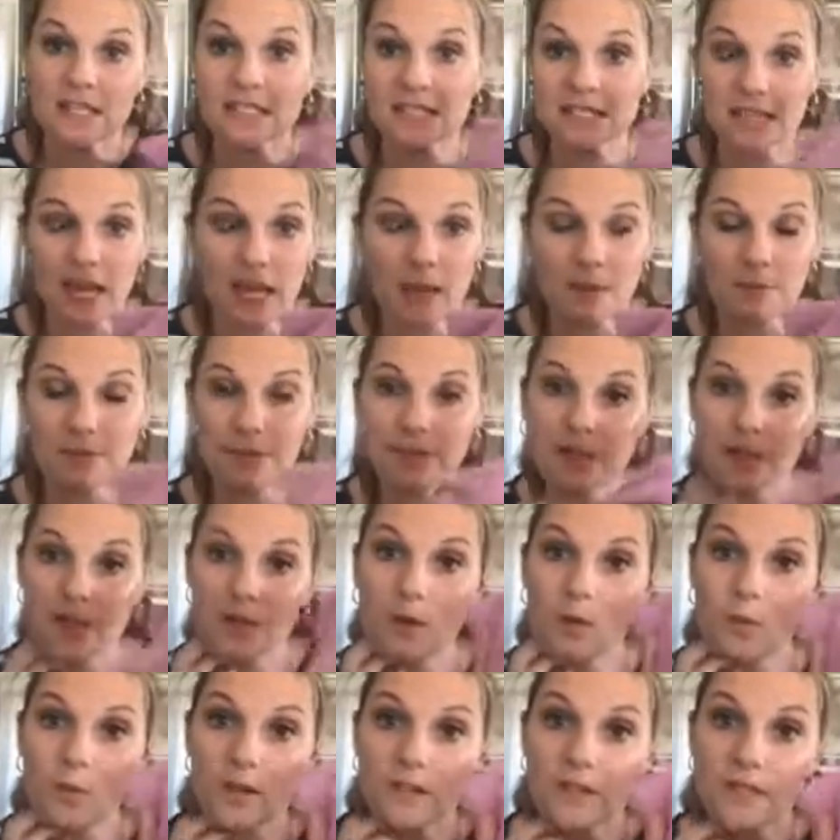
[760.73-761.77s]
Same
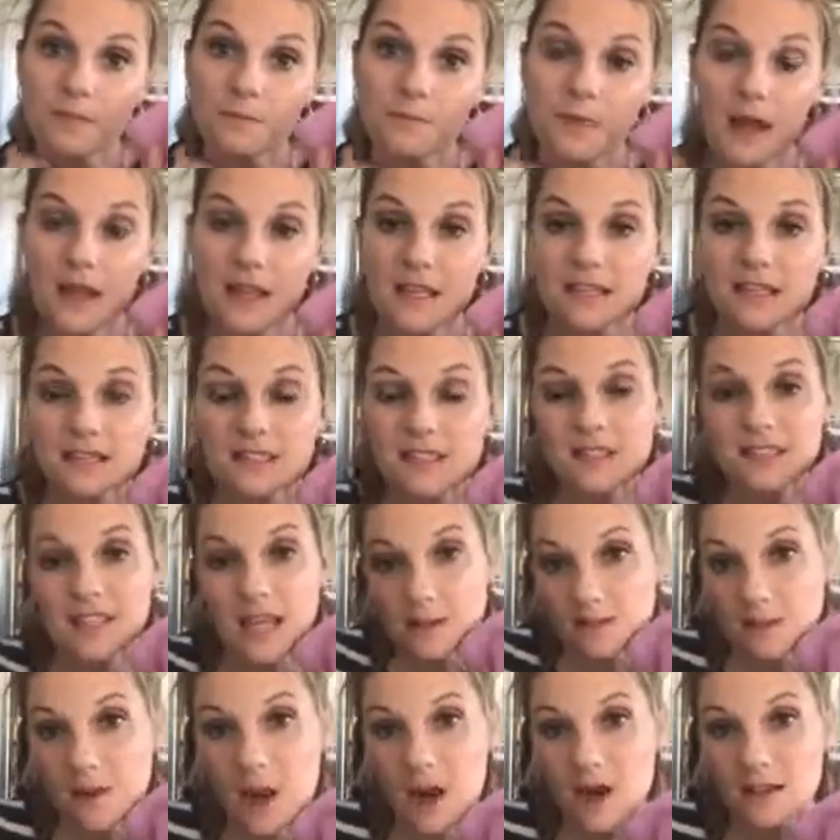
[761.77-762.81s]
thing with it's the
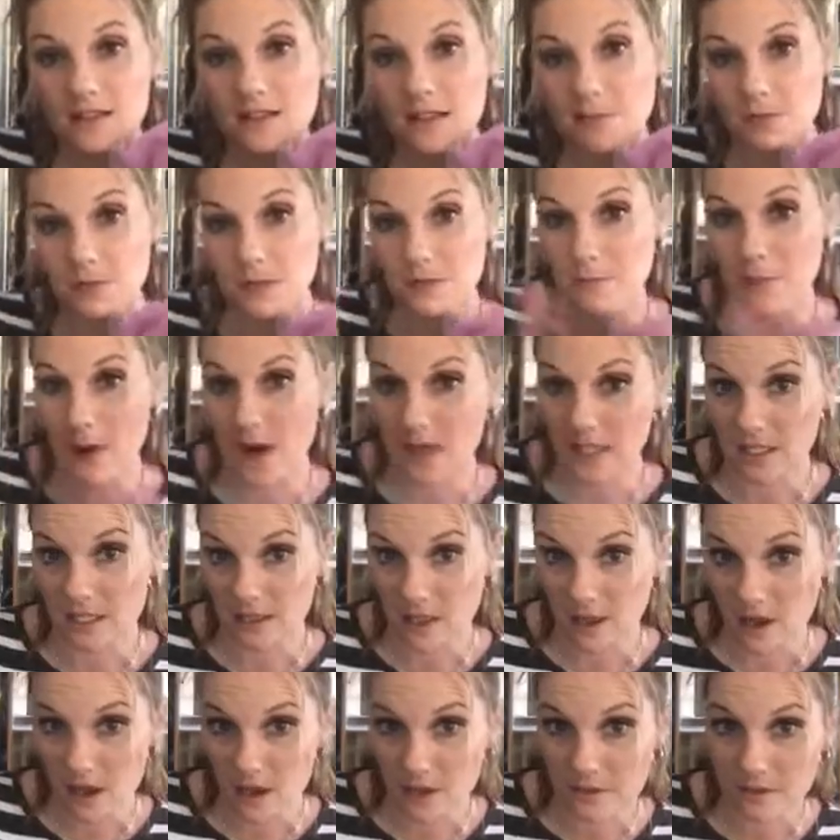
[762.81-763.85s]
same concept with a body
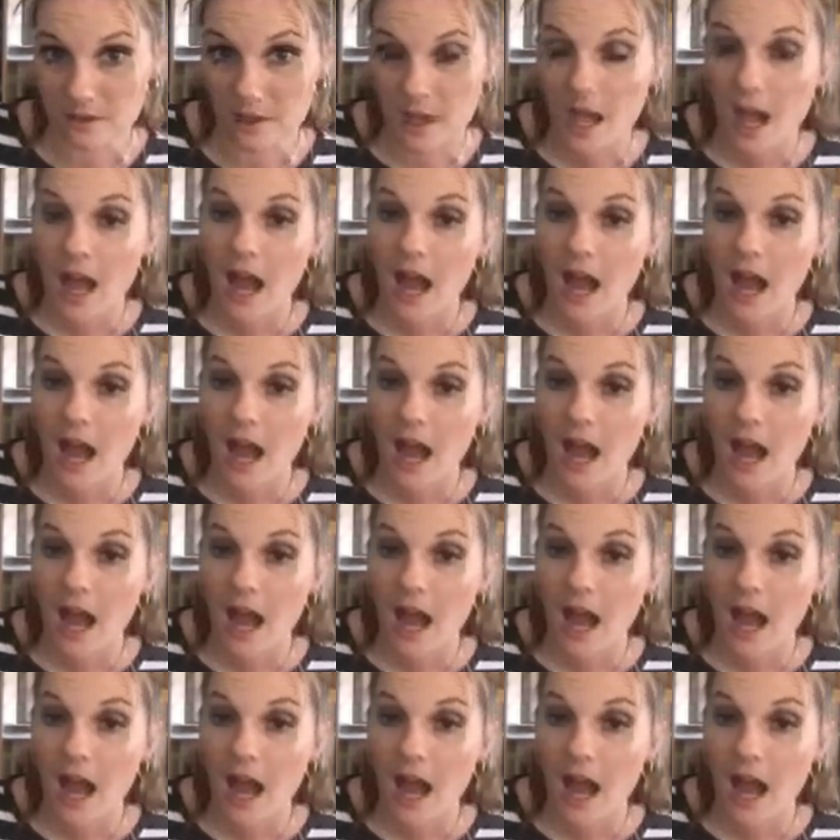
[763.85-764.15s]
cloth.